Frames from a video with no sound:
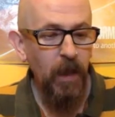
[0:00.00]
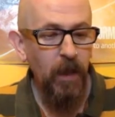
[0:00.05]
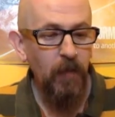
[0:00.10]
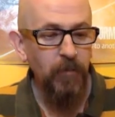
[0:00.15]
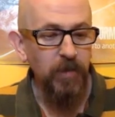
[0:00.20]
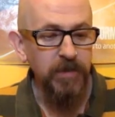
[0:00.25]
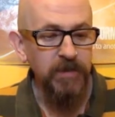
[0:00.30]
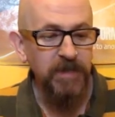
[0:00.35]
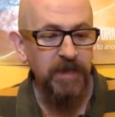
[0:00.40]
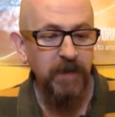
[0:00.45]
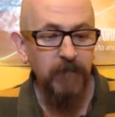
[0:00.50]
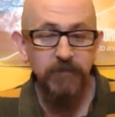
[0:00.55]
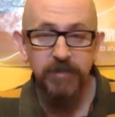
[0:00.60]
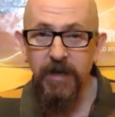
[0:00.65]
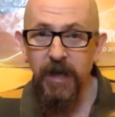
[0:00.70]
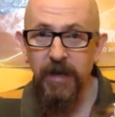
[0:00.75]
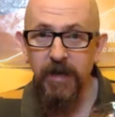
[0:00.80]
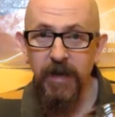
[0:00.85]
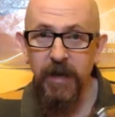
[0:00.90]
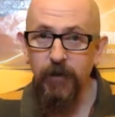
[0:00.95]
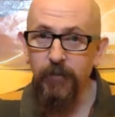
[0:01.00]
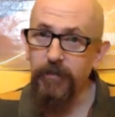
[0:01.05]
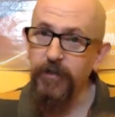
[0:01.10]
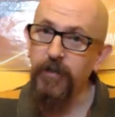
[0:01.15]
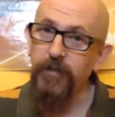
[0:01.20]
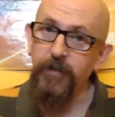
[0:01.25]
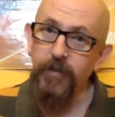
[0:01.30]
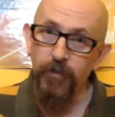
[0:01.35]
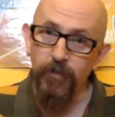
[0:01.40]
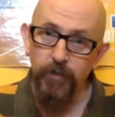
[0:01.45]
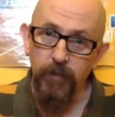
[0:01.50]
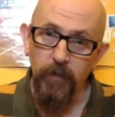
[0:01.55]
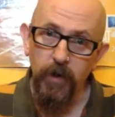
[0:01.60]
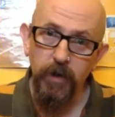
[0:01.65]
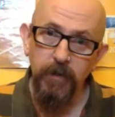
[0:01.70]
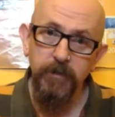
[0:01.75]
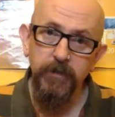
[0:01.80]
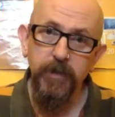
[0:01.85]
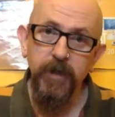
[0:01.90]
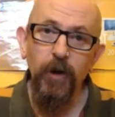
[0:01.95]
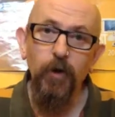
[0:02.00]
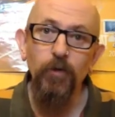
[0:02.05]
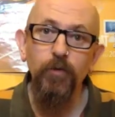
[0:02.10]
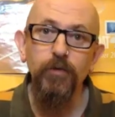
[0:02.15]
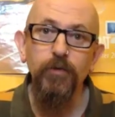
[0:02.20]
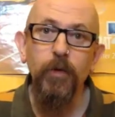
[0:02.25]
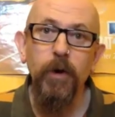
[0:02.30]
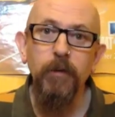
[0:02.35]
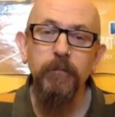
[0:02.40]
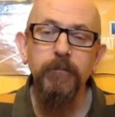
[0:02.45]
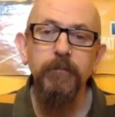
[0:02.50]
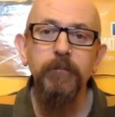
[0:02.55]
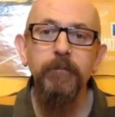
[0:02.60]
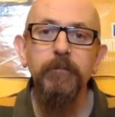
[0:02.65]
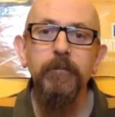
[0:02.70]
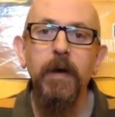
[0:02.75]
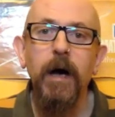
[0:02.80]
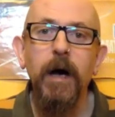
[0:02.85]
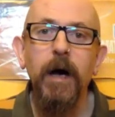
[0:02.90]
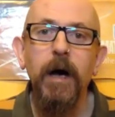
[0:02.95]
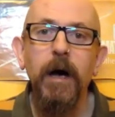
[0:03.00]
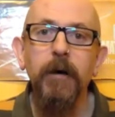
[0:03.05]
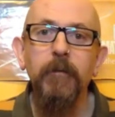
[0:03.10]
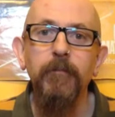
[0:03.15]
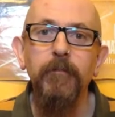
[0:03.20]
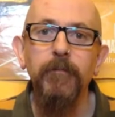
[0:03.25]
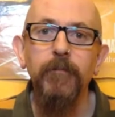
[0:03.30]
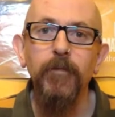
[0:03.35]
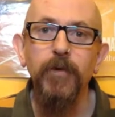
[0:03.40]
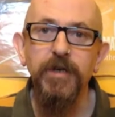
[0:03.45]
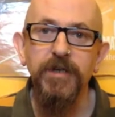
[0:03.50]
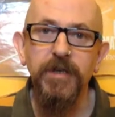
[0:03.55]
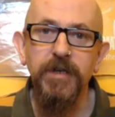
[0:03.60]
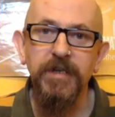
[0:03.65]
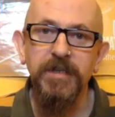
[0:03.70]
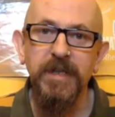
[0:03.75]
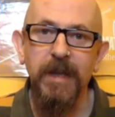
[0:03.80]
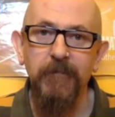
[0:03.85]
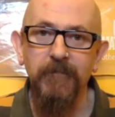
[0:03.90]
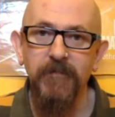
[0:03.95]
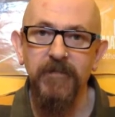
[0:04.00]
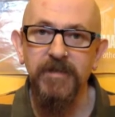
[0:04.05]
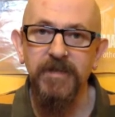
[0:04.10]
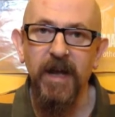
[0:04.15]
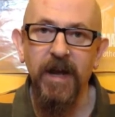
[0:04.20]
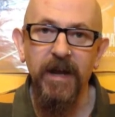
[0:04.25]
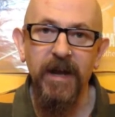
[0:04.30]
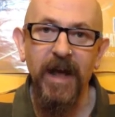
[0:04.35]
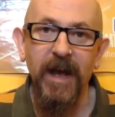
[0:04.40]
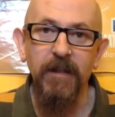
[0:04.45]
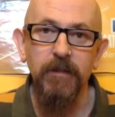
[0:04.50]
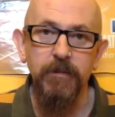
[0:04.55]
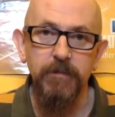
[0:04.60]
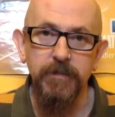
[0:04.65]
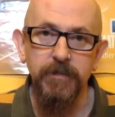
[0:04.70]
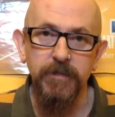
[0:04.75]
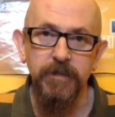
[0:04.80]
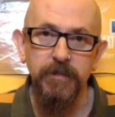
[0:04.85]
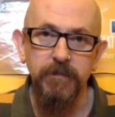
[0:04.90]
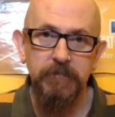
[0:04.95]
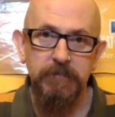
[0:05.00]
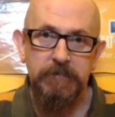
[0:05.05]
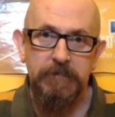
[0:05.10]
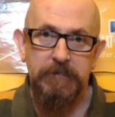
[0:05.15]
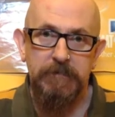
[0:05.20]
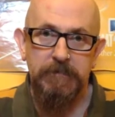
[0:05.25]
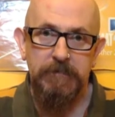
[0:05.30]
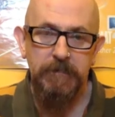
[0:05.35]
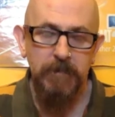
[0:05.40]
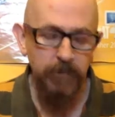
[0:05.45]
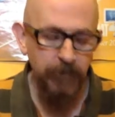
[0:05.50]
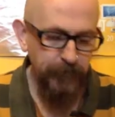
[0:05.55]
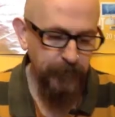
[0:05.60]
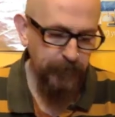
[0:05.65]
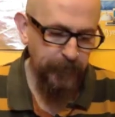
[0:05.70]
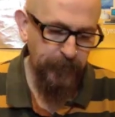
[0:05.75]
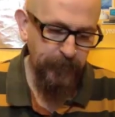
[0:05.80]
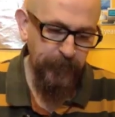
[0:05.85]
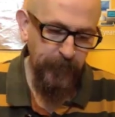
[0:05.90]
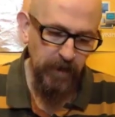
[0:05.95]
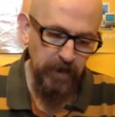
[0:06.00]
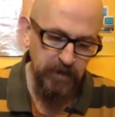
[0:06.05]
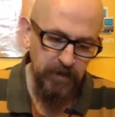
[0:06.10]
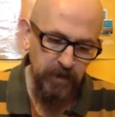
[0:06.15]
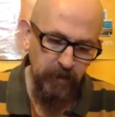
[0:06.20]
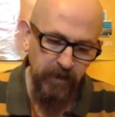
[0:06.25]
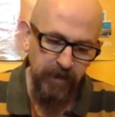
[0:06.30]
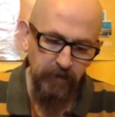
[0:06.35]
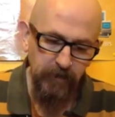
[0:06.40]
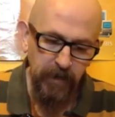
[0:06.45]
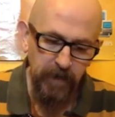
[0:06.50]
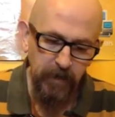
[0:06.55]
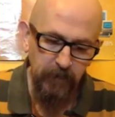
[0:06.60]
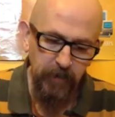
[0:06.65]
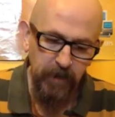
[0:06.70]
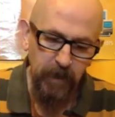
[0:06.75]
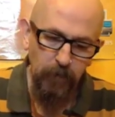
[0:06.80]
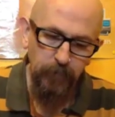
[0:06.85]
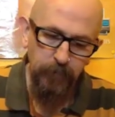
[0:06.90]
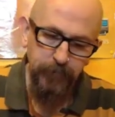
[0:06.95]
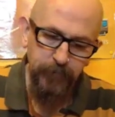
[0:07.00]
but it's a damn sight nearer than the other one, the old one, which is stamped for St Helens. So anyway, here we go.